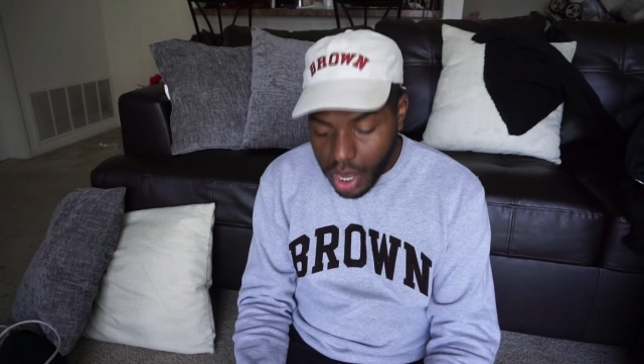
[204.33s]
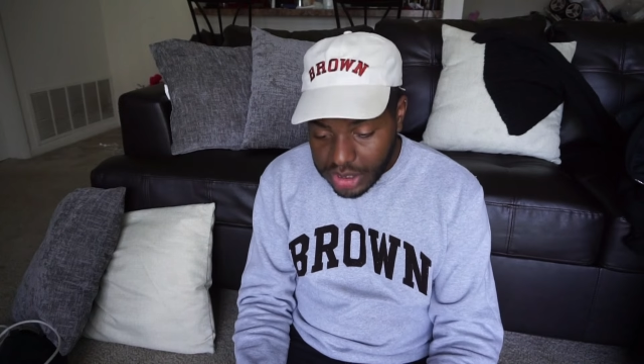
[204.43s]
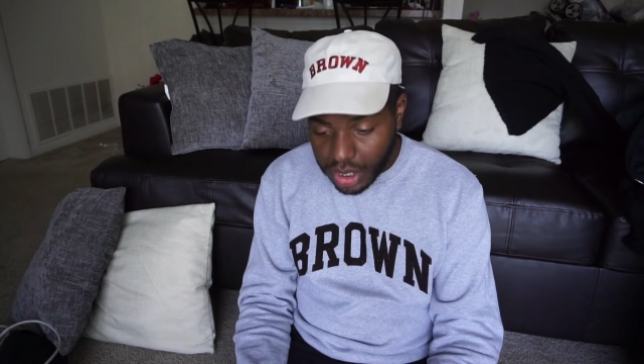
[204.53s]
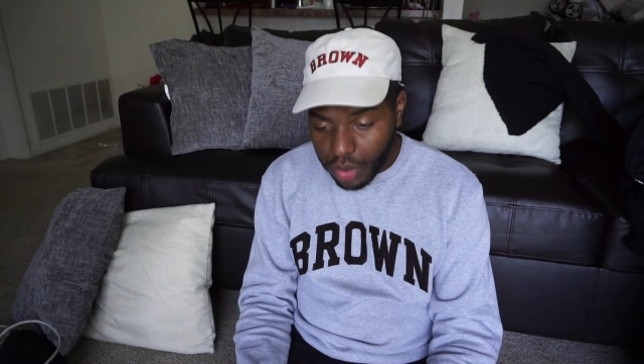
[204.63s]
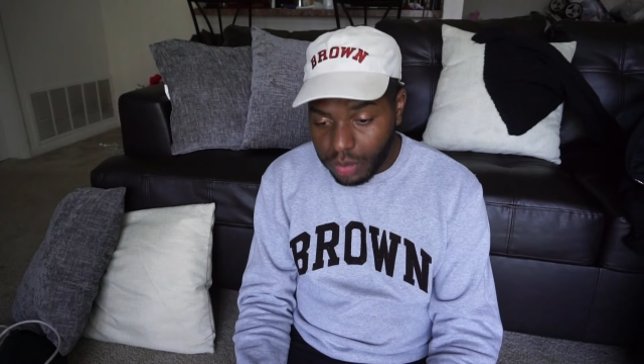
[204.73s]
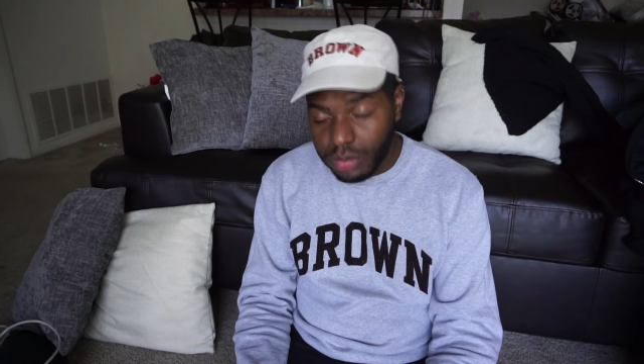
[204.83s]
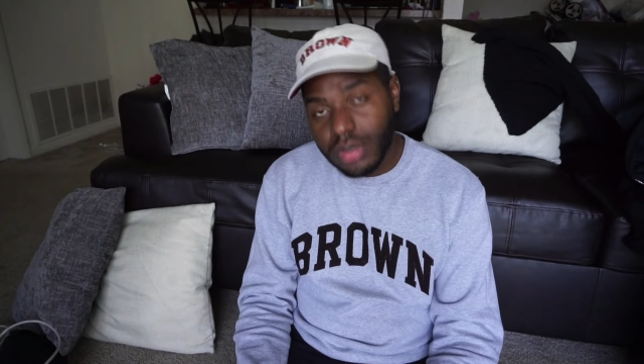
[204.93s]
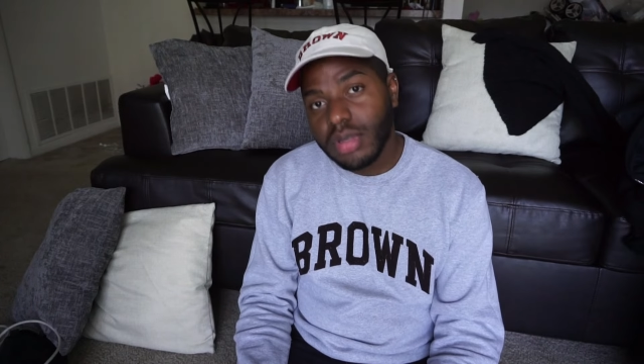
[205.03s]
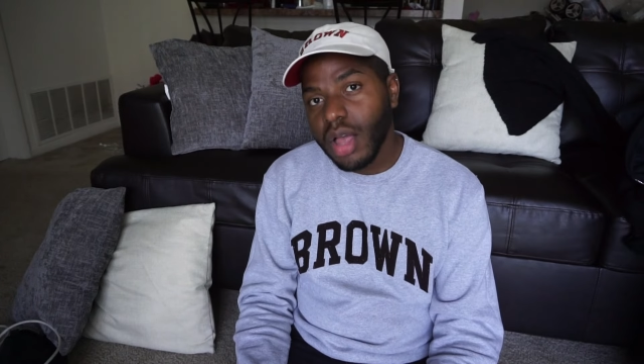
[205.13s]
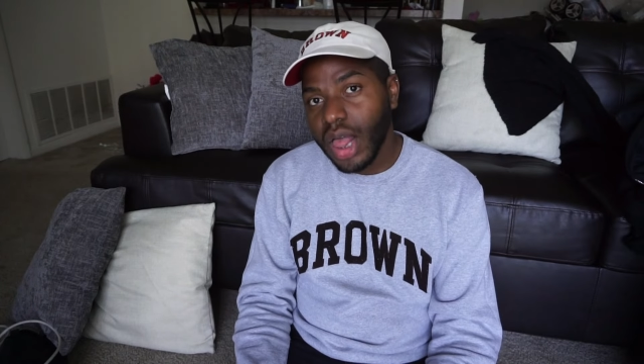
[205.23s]
So
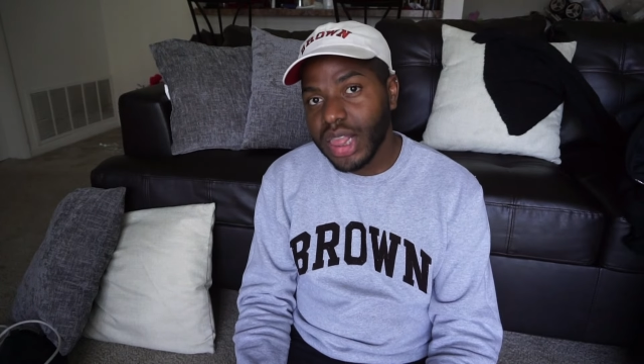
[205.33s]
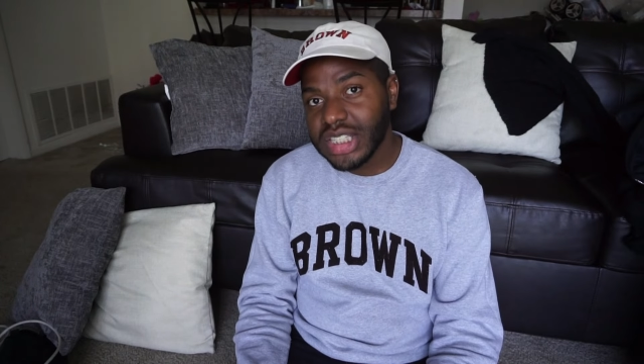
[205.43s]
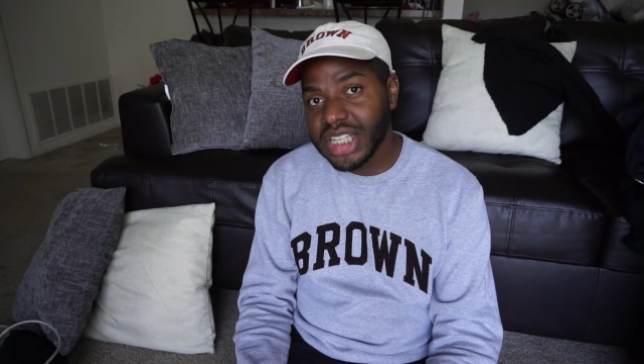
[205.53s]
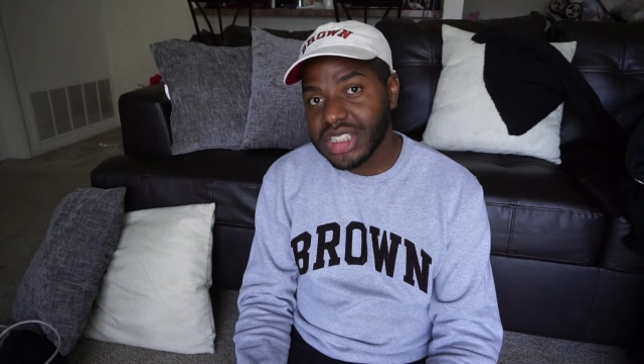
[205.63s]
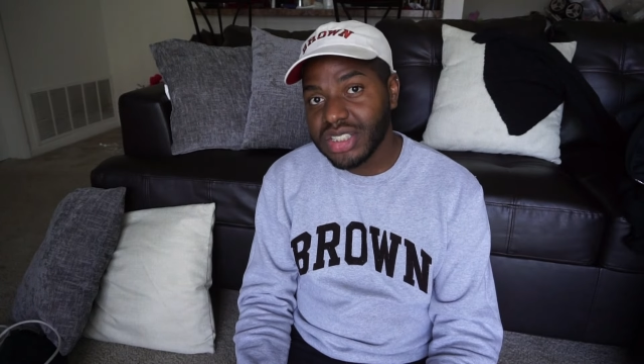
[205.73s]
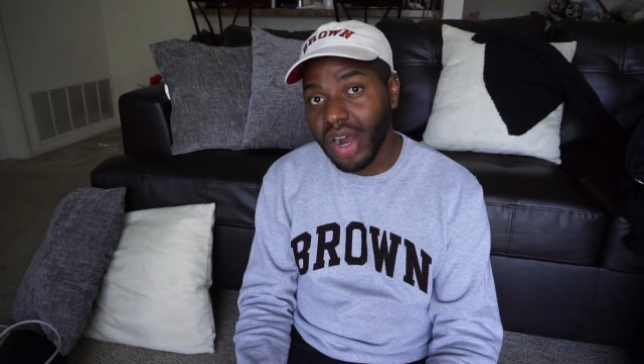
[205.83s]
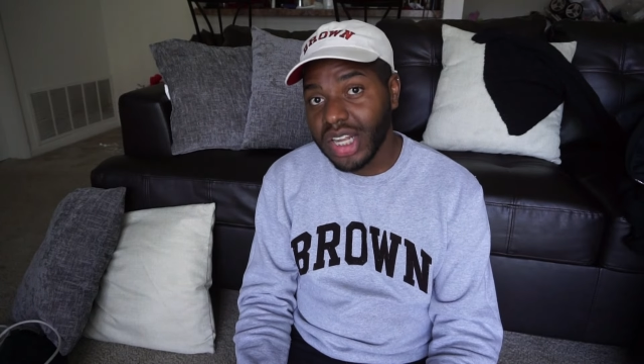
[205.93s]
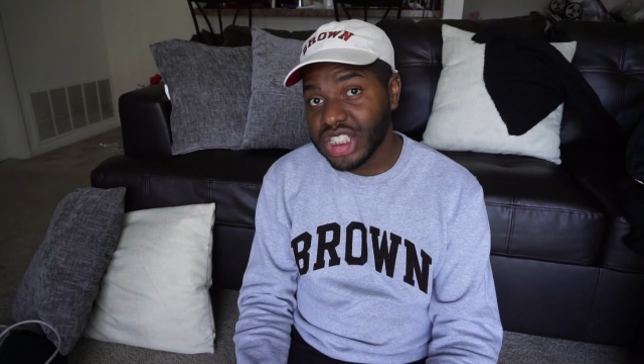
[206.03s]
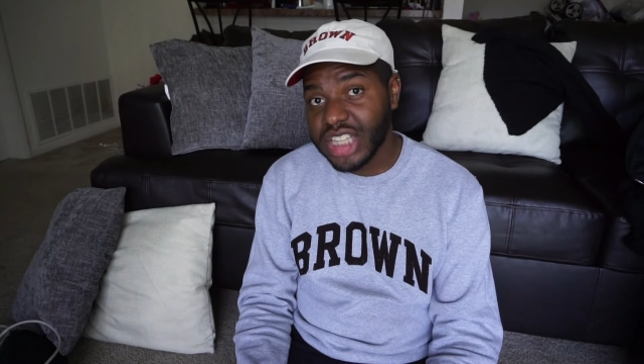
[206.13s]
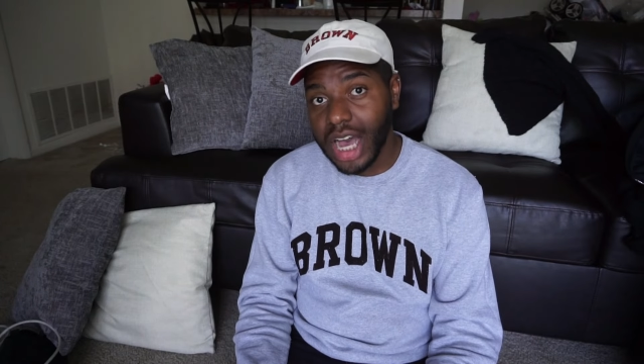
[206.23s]
let's get
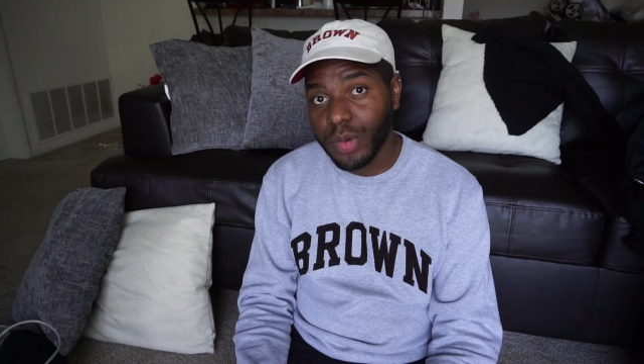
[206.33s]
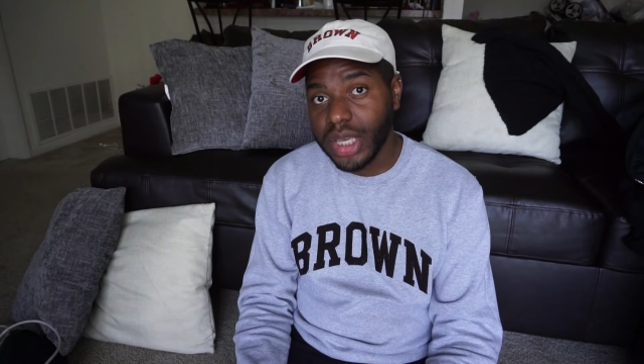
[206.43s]
started, shall